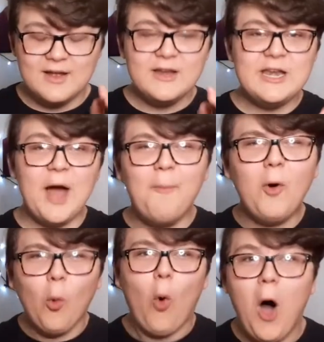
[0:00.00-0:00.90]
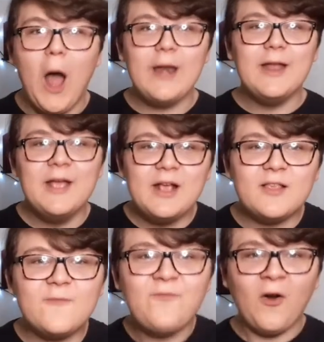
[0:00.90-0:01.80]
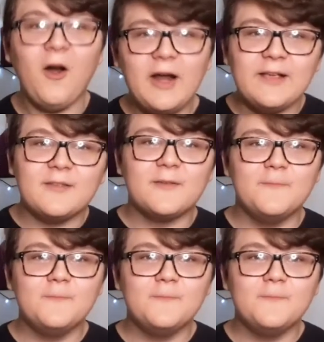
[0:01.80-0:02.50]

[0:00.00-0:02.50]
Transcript: Number one is furries.